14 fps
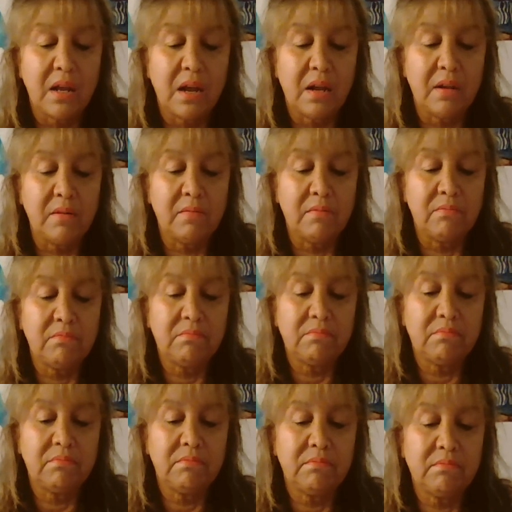Um,
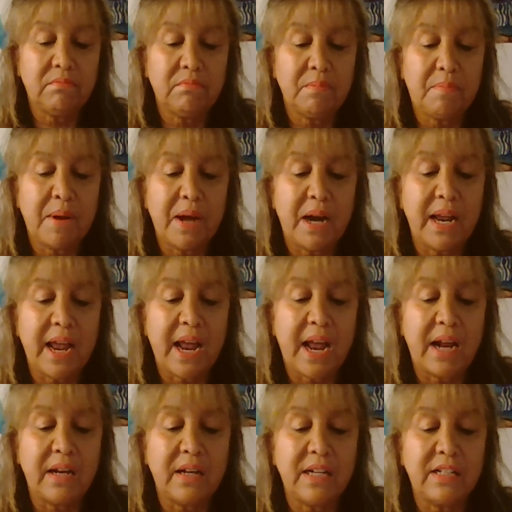But
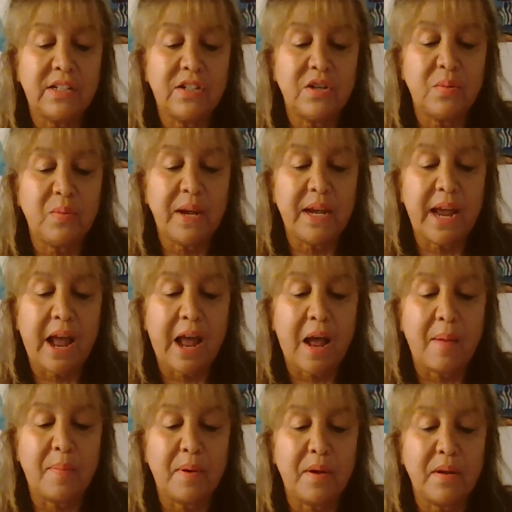again, to recap,